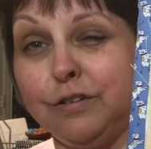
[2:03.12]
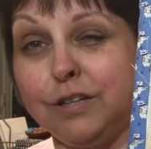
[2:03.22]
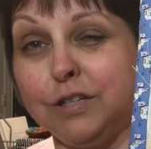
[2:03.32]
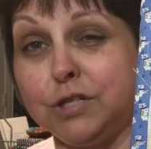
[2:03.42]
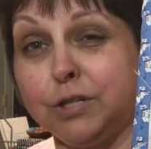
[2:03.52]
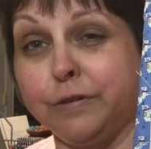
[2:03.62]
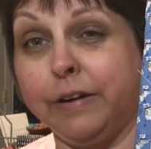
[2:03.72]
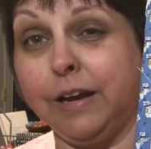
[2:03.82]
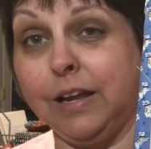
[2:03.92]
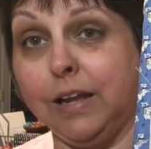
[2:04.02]

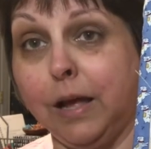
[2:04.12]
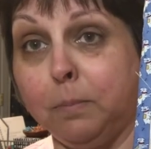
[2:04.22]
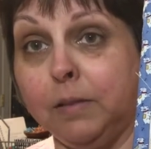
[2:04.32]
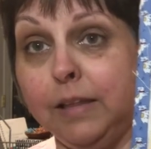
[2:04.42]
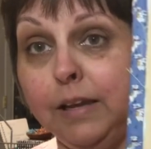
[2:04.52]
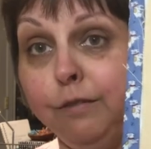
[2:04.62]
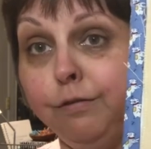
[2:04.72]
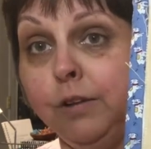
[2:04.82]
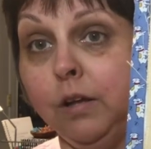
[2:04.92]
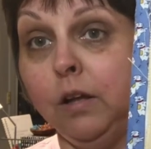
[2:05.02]
Stitchery, I believe.
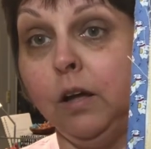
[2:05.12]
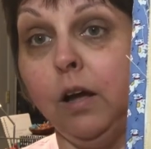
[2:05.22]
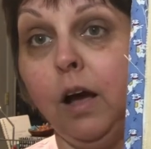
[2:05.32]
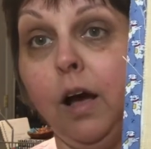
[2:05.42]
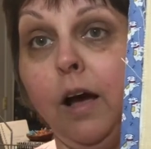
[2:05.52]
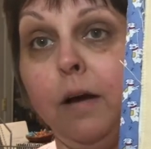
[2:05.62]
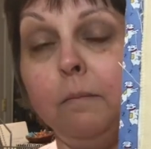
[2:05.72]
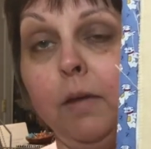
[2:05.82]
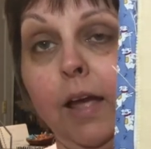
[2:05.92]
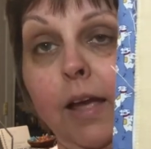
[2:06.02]

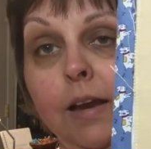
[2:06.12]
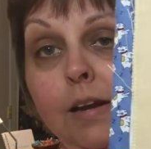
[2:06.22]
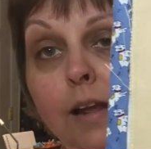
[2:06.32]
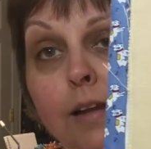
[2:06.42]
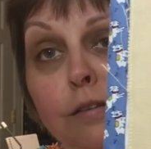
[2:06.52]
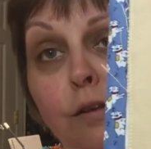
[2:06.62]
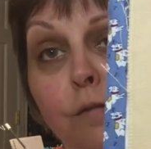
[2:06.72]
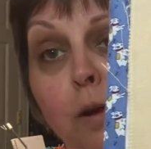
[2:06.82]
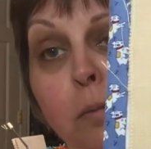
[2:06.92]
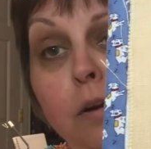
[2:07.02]
Um, and it's a
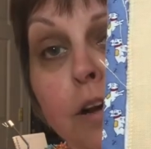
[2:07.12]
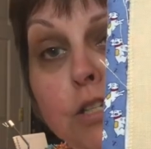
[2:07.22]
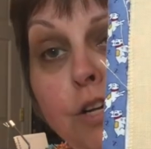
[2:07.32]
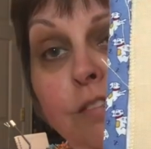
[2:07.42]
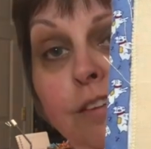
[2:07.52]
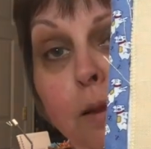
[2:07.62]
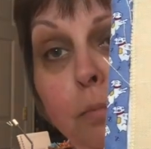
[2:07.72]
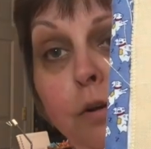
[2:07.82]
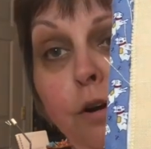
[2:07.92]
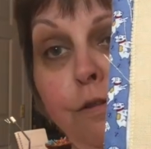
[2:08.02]
reproduction
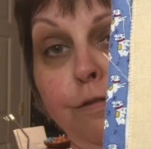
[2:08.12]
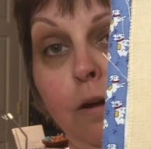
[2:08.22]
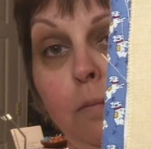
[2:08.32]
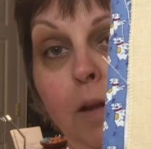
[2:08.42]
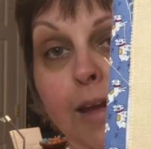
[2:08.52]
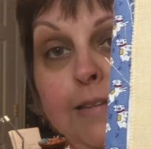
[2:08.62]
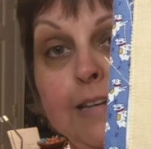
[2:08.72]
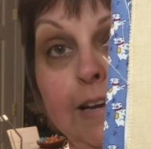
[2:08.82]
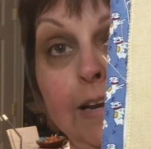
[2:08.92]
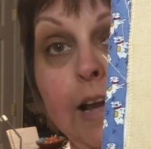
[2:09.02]
sampler from
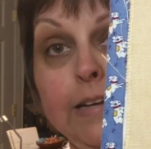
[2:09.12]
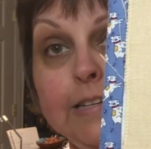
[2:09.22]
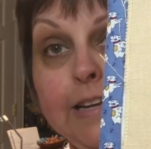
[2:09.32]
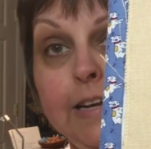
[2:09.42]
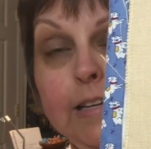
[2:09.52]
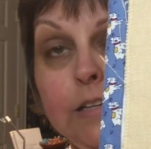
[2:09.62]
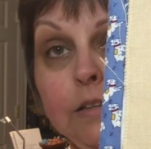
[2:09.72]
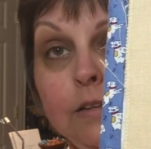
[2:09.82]
1890.